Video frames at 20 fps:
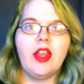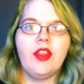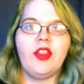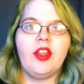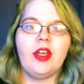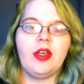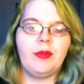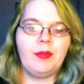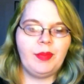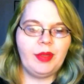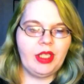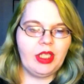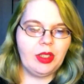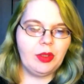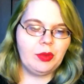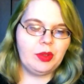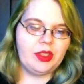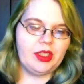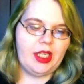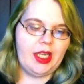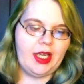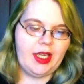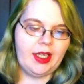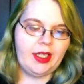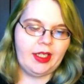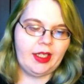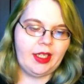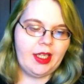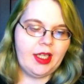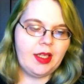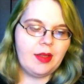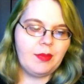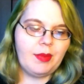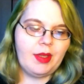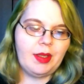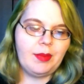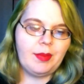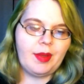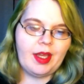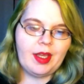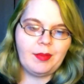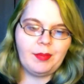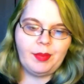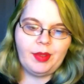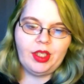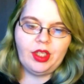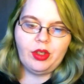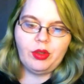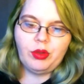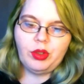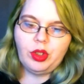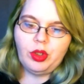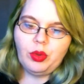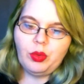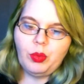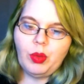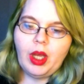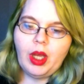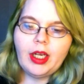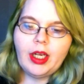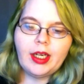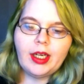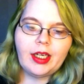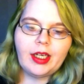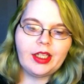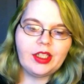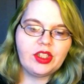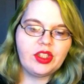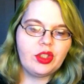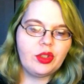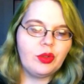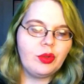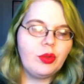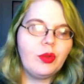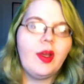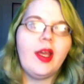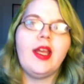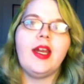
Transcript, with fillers: the BU tag made by BeWhoYouWant92,